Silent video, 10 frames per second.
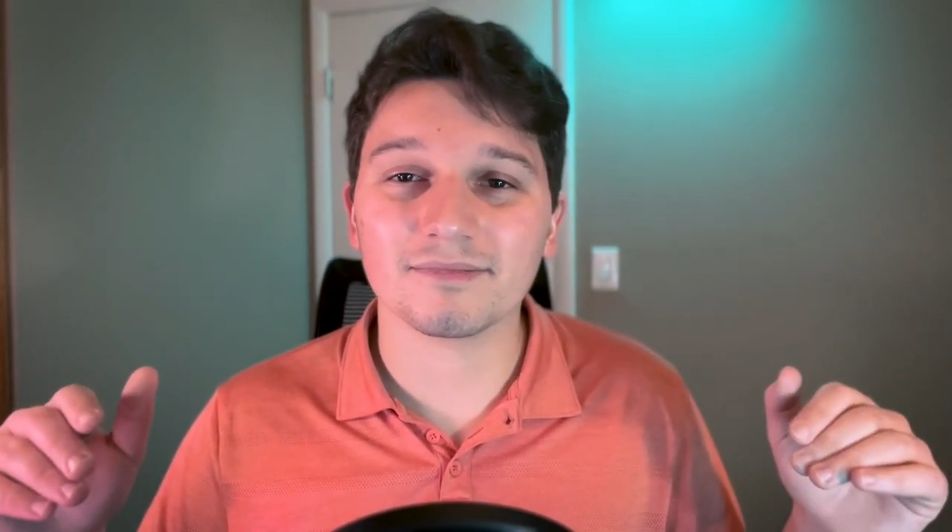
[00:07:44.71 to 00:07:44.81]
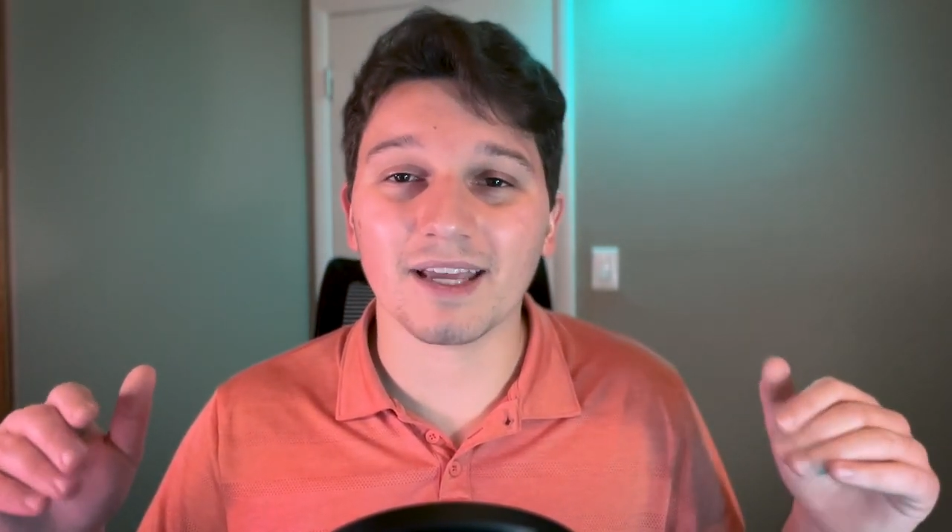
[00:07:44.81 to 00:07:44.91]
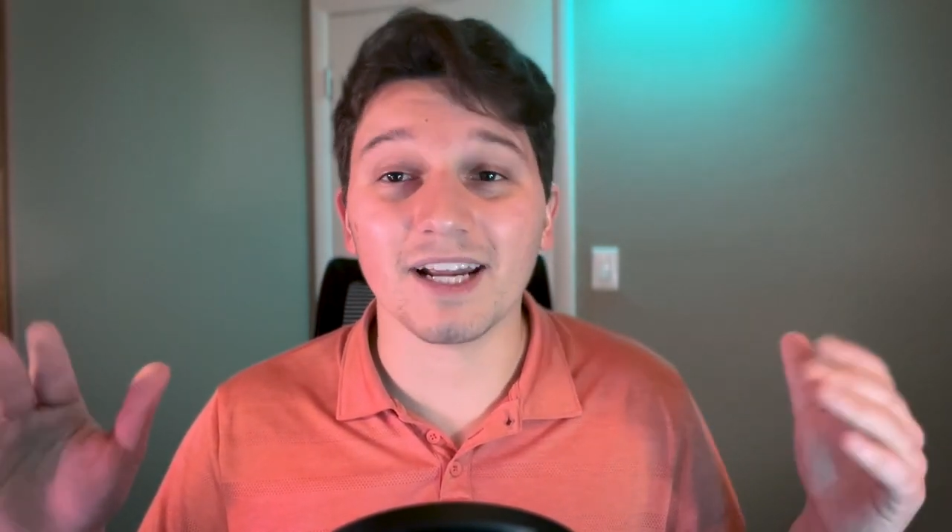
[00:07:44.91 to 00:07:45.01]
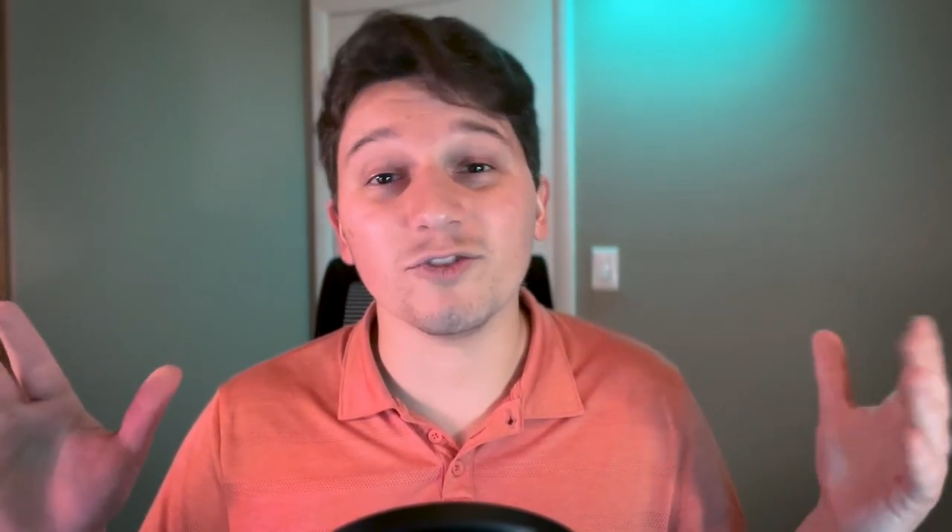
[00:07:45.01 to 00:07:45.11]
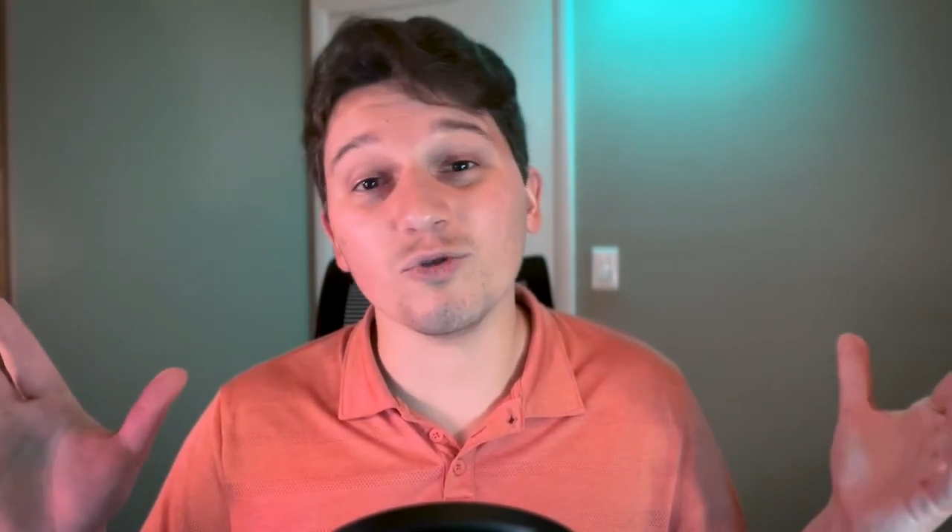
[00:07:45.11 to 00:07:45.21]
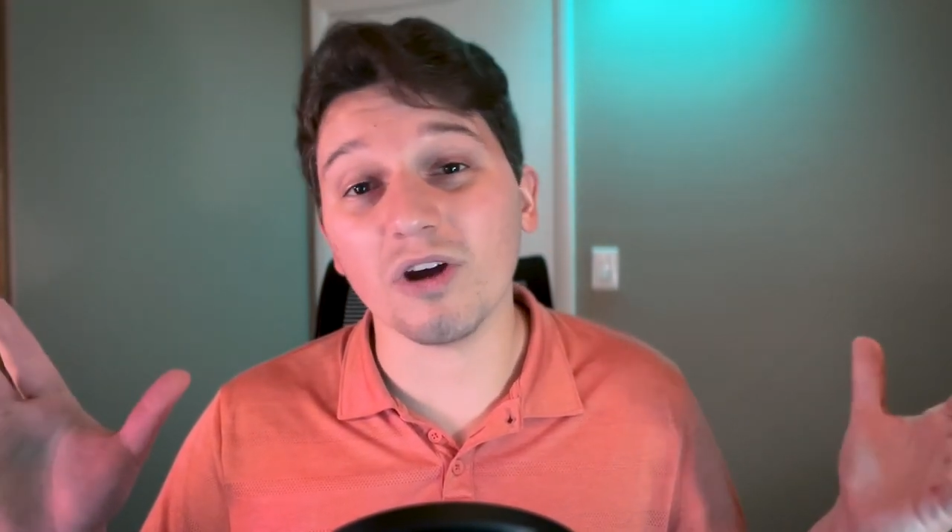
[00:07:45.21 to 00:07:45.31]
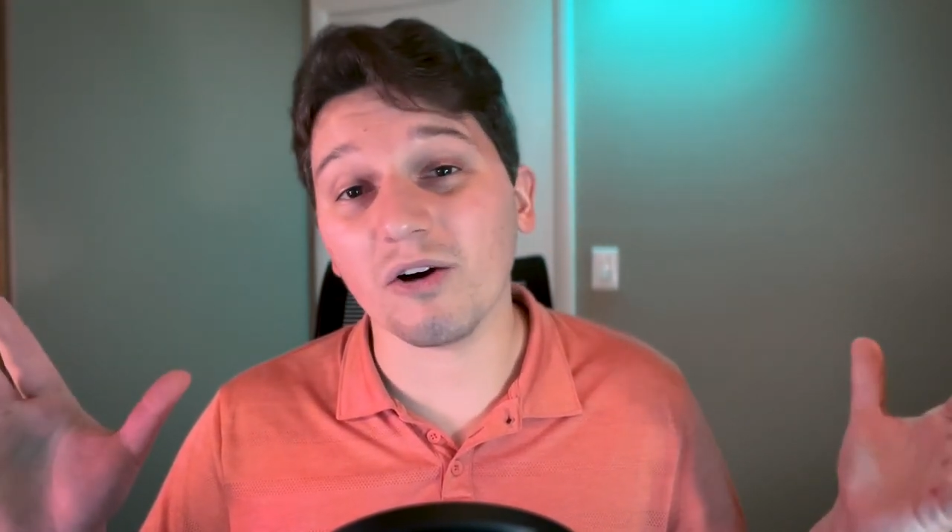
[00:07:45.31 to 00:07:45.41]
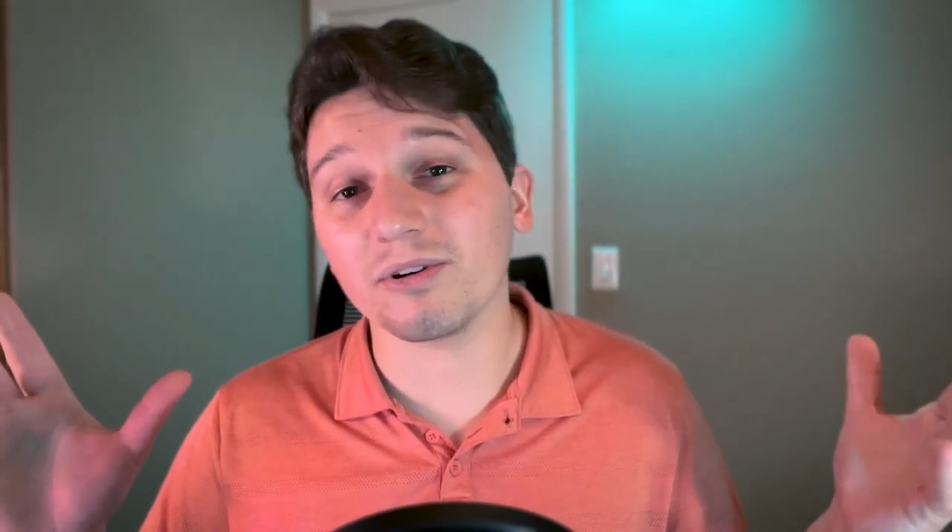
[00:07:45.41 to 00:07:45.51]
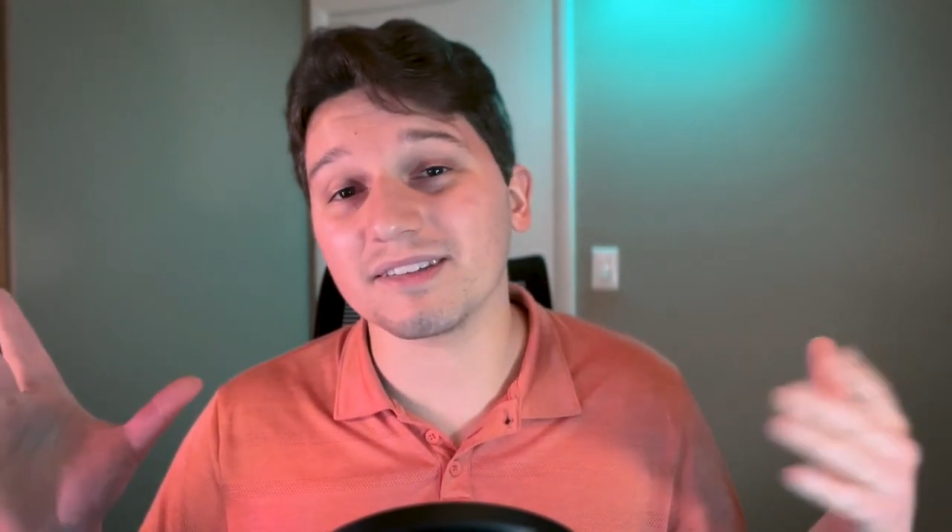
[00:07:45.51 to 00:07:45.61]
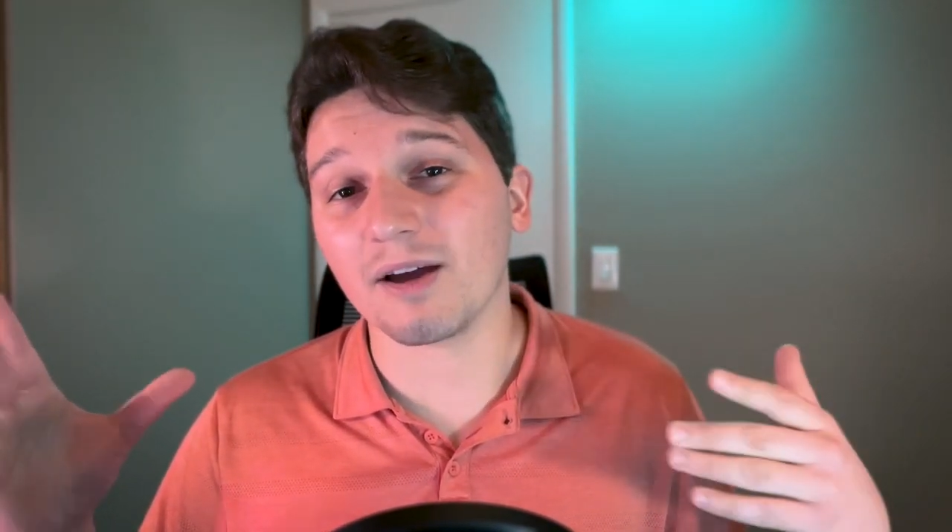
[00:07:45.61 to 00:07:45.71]
And I do know
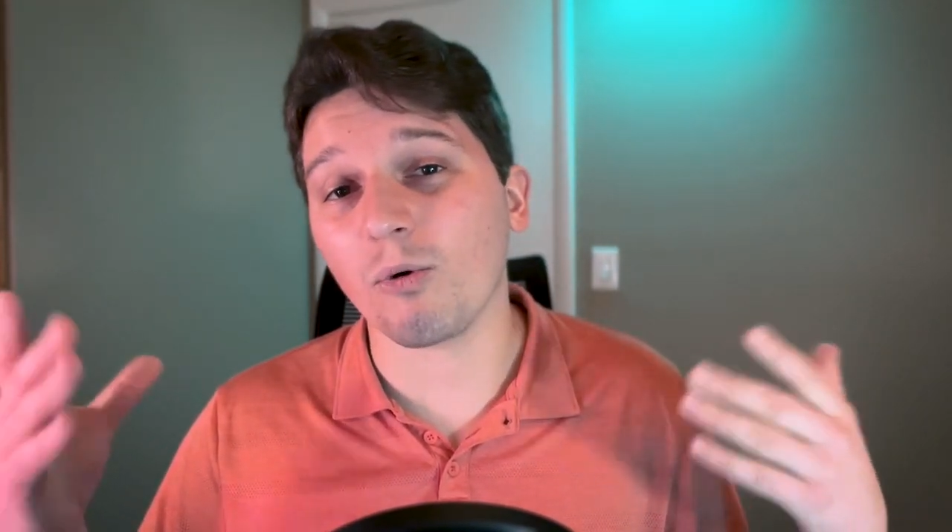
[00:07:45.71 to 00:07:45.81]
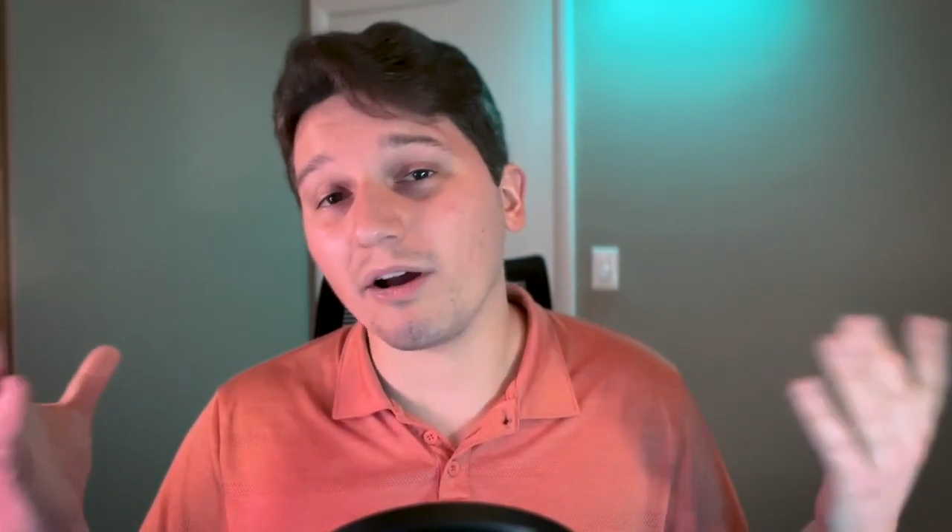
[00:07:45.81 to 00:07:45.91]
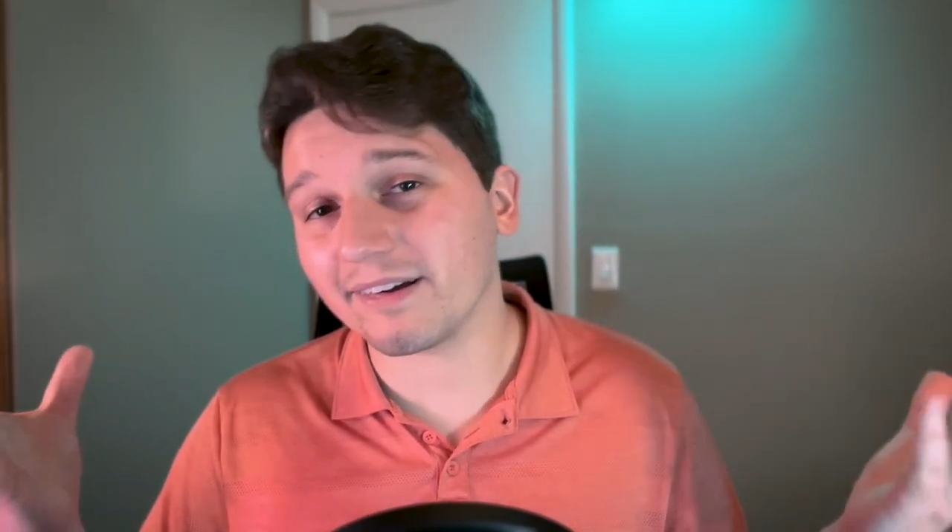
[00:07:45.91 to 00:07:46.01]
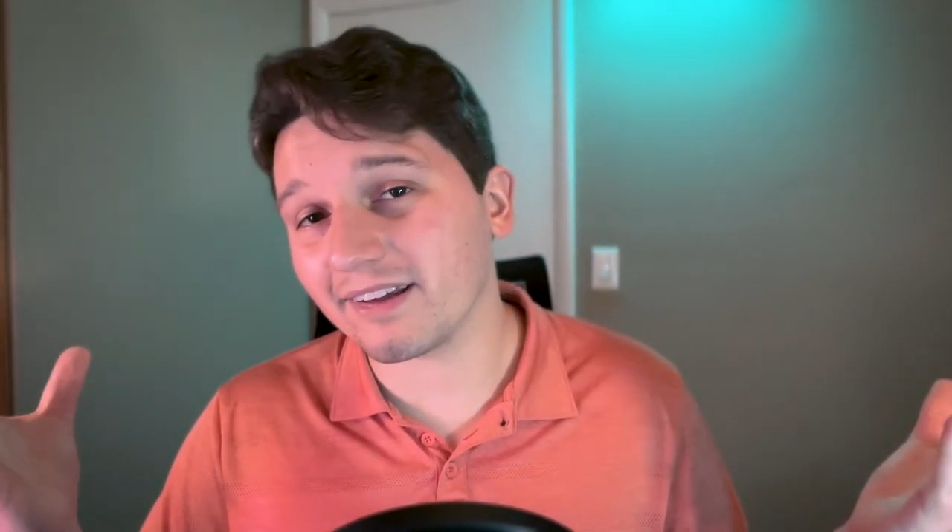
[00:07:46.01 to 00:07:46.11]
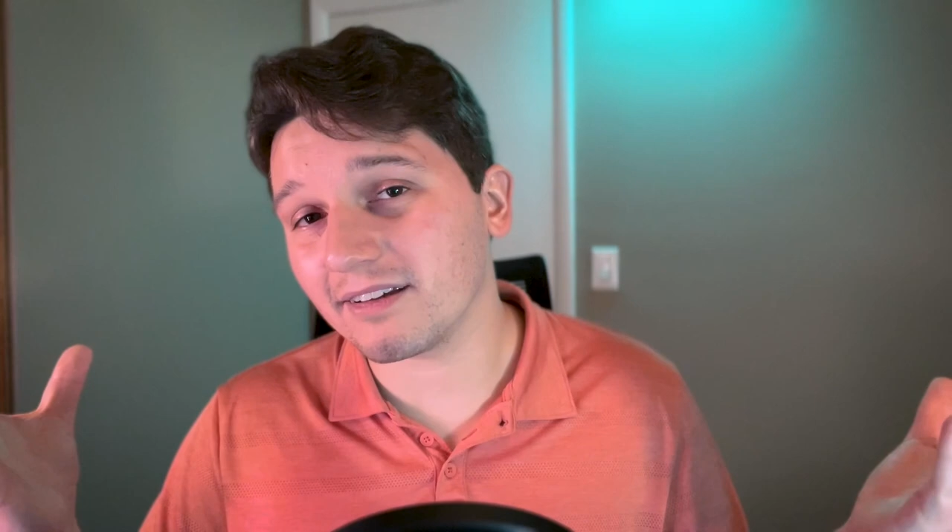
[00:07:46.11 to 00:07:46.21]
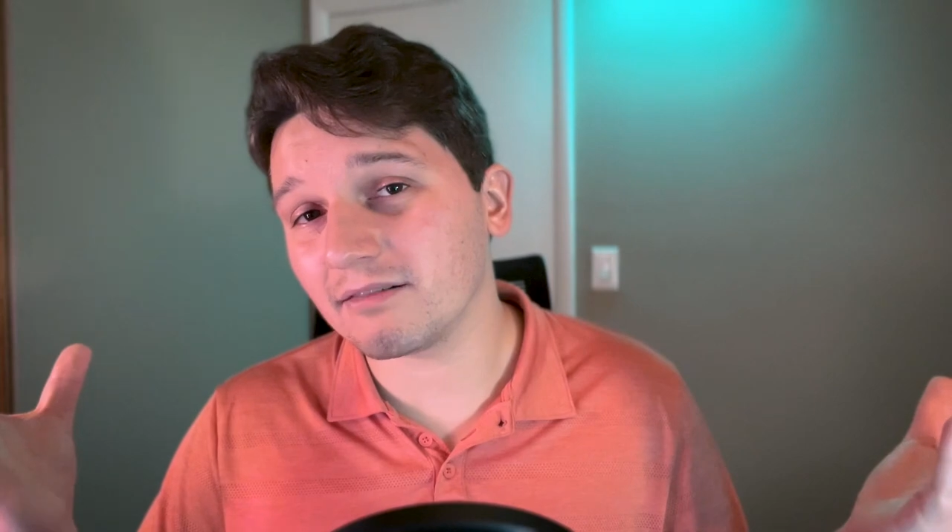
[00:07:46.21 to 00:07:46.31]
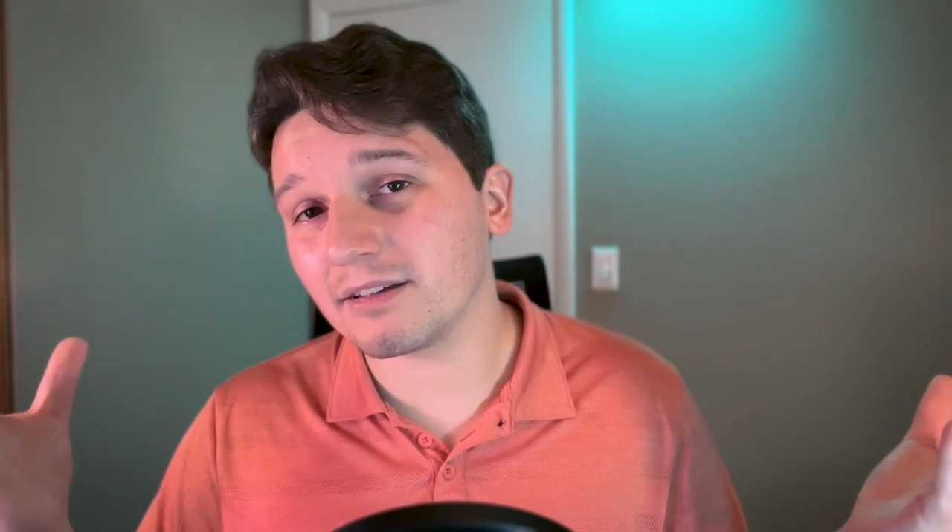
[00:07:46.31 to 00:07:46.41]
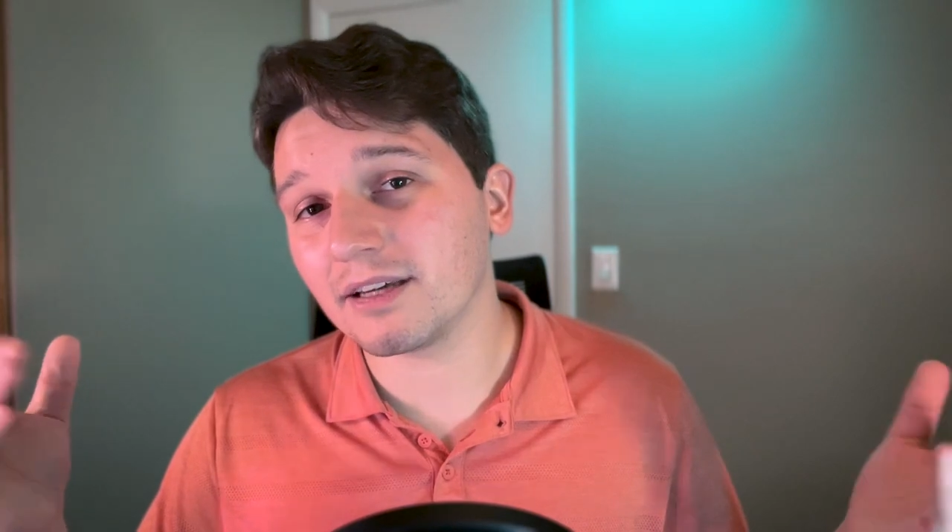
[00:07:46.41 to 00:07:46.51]
because I watched it.